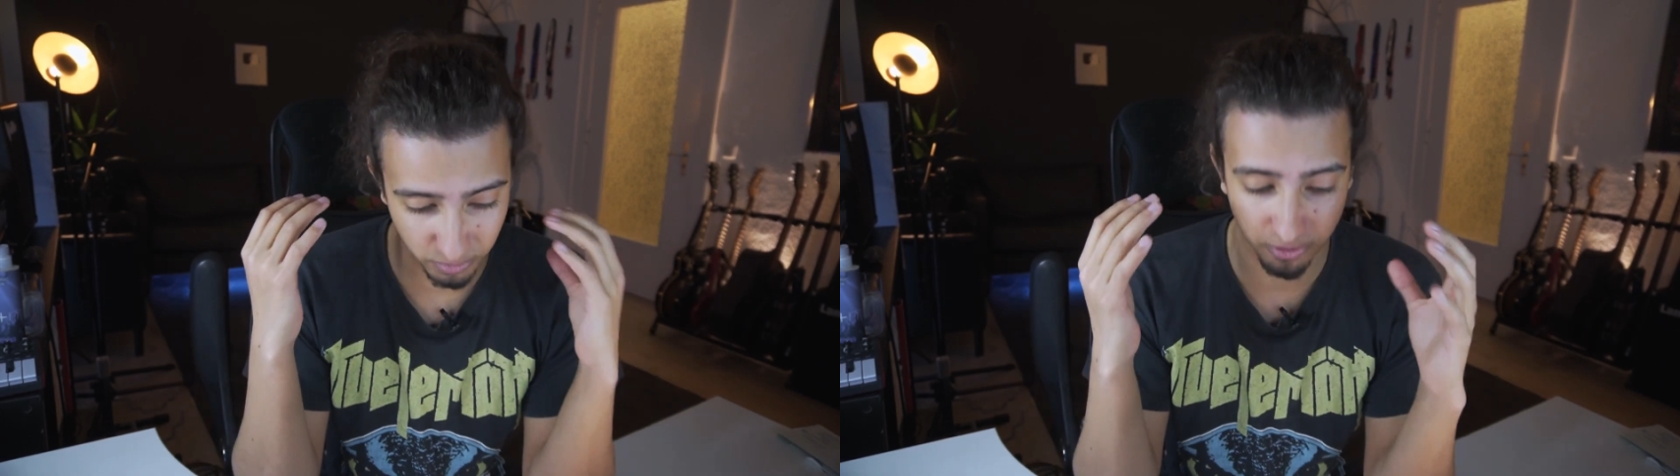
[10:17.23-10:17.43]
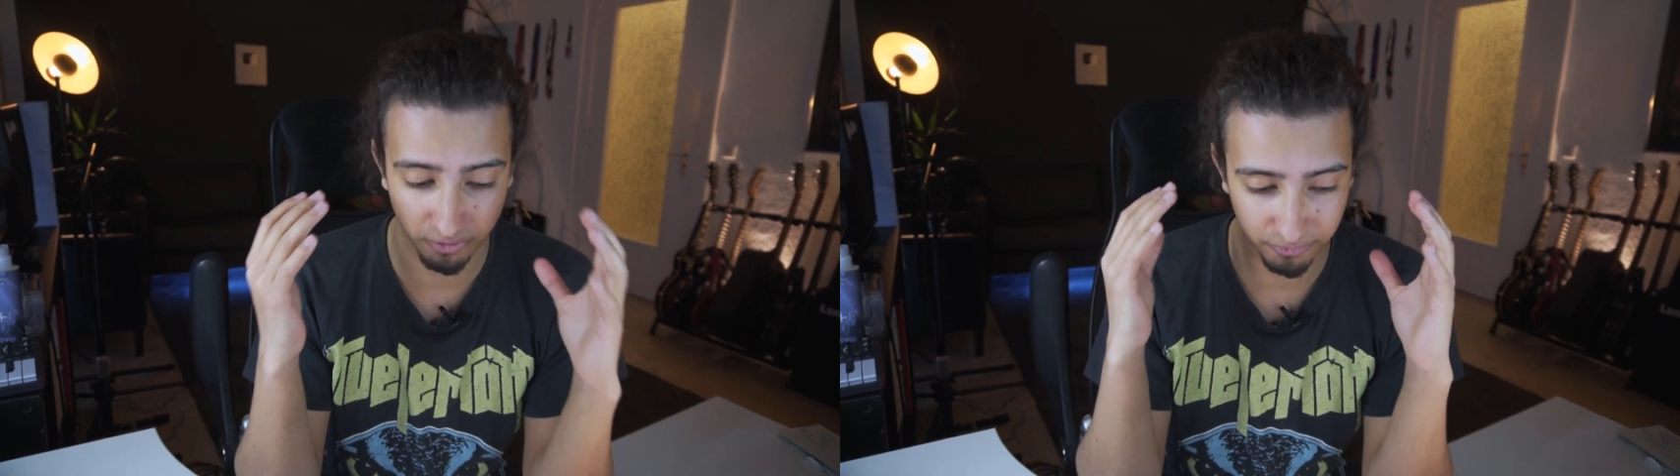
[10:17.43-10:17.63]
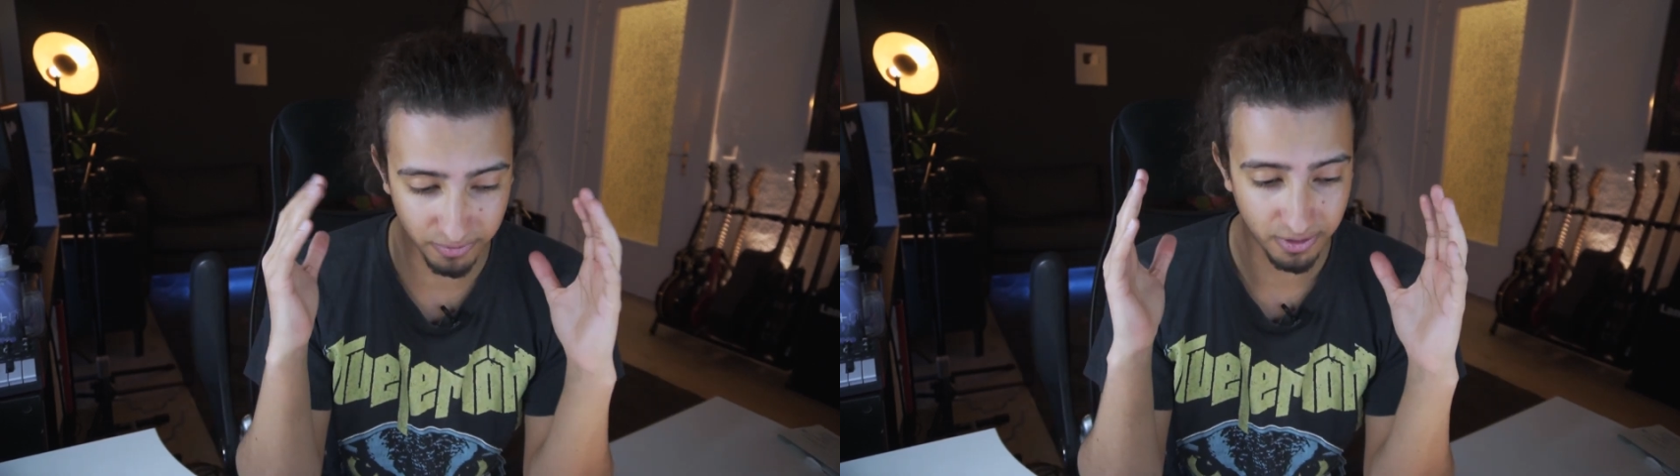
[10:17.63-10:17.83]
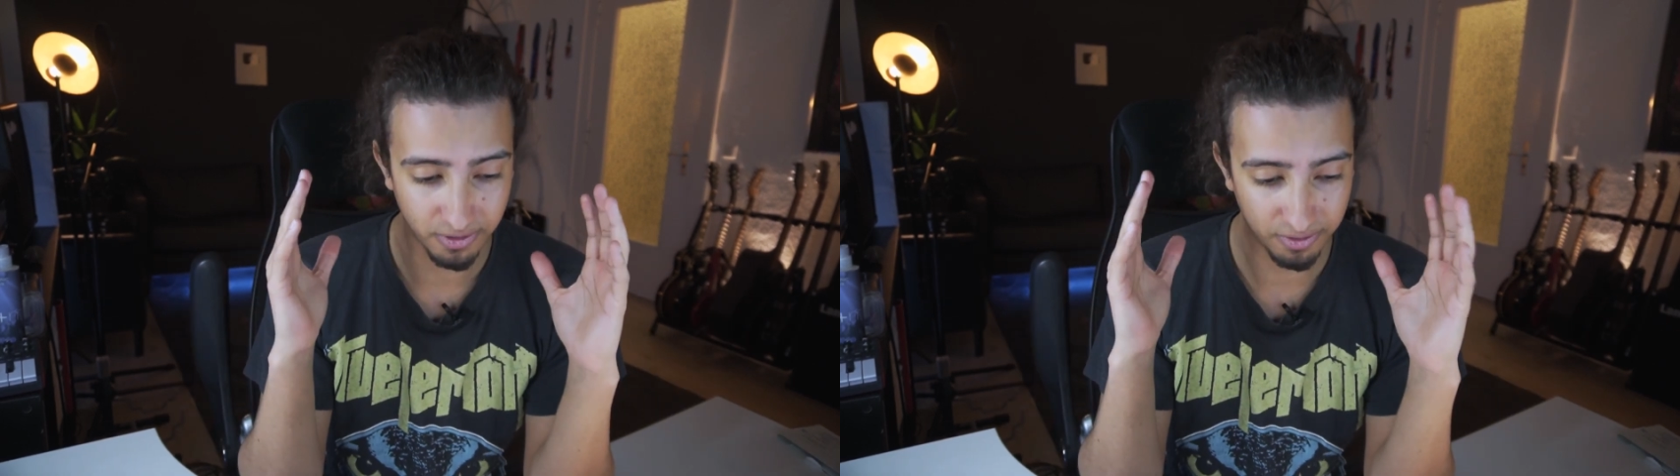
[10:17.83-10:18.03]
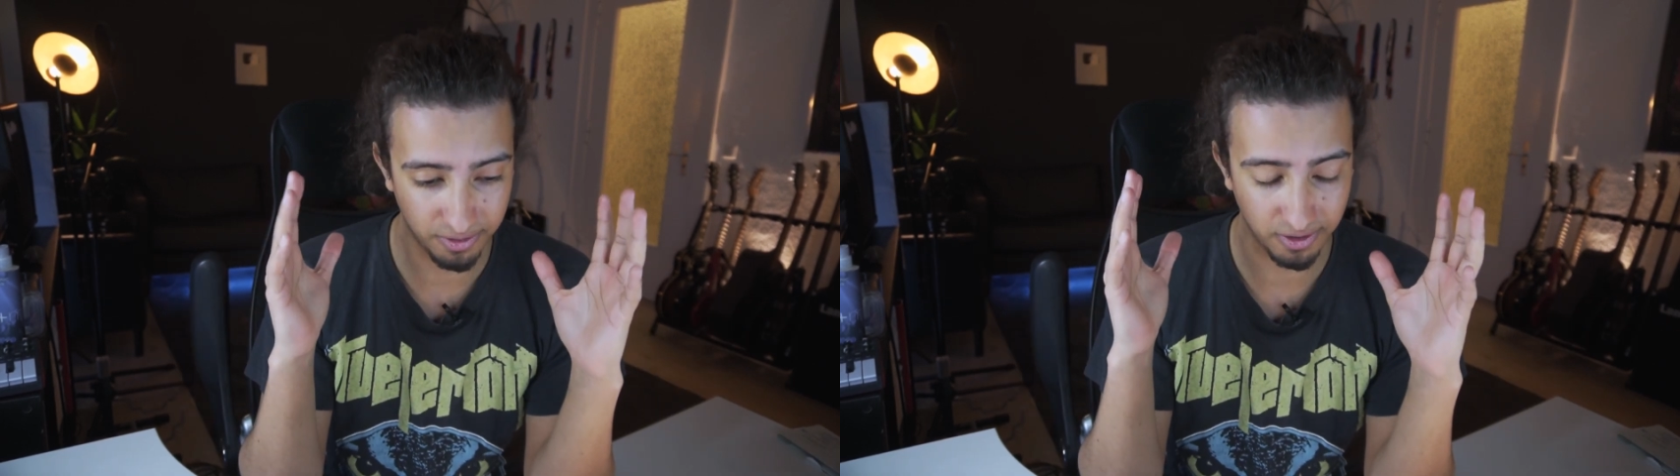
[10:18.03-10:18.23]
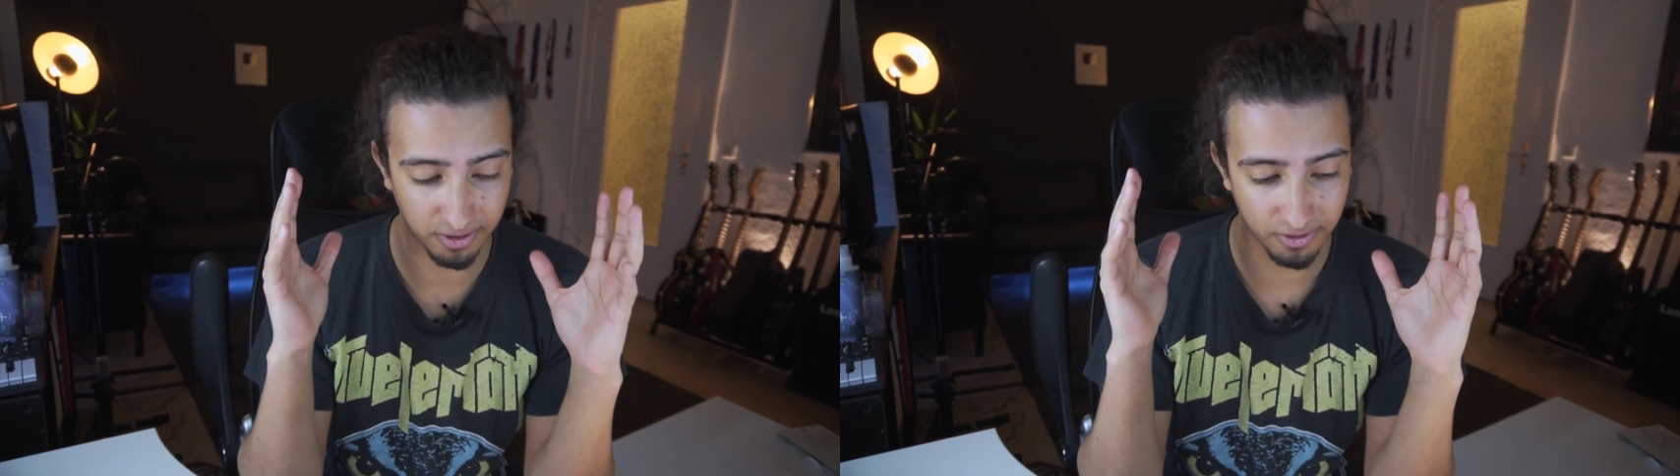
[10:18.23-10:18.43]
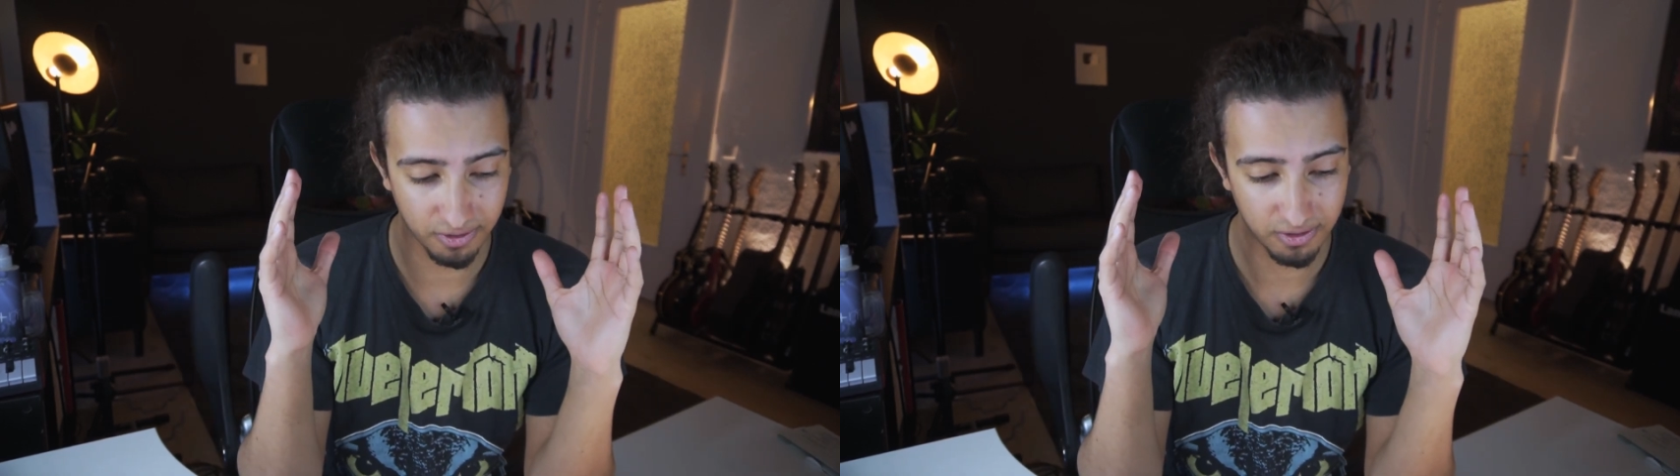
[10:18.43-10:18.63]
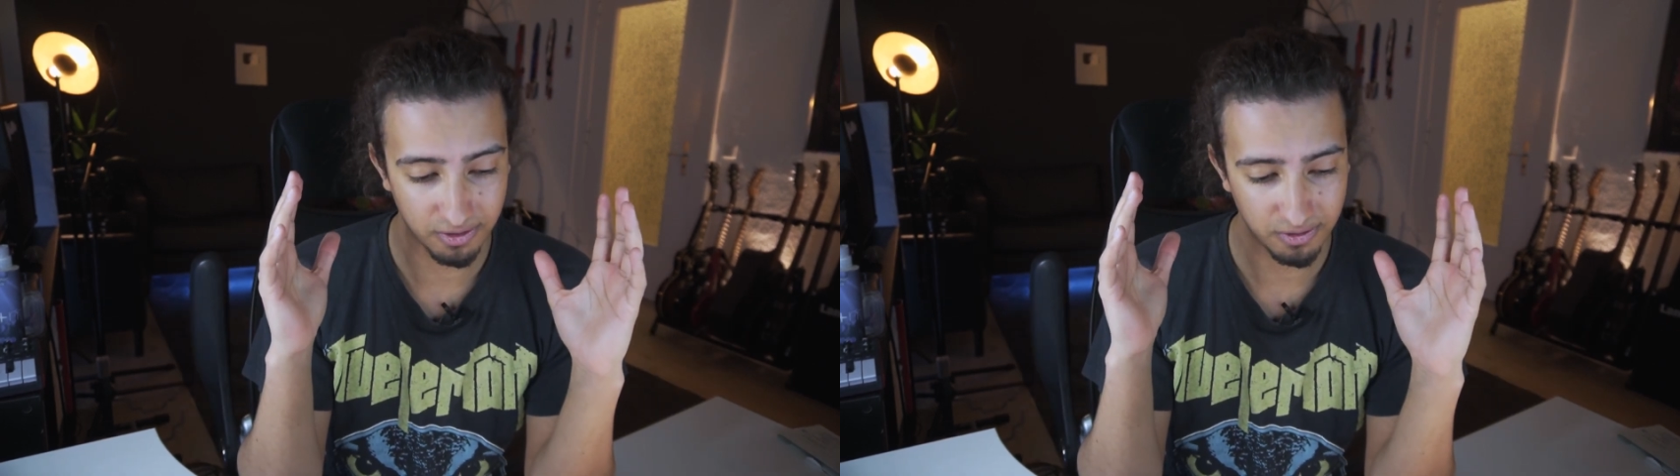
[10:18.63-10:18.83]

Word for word: one of the,